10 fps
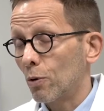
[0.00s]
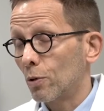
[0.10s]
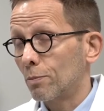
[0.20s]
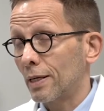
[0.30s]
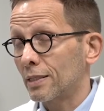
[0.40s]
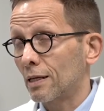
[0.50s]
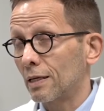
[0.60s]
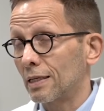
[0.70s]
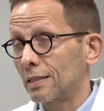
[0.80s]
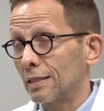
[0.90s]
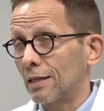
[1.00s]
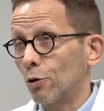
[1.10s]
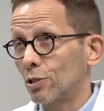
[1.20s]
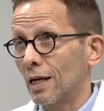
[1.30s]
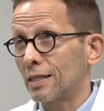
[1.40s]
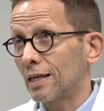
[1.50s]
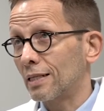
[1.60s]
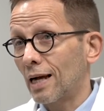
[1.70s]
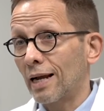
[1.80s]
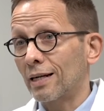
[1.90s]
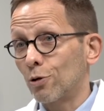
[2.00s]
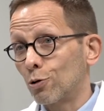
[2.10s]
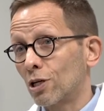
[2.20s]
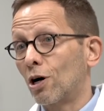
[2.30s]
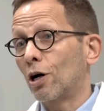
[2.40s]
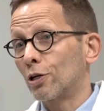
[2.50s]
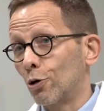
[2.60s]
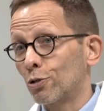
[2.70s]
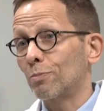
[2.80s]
we would basically, in those days, say diagnose and adios,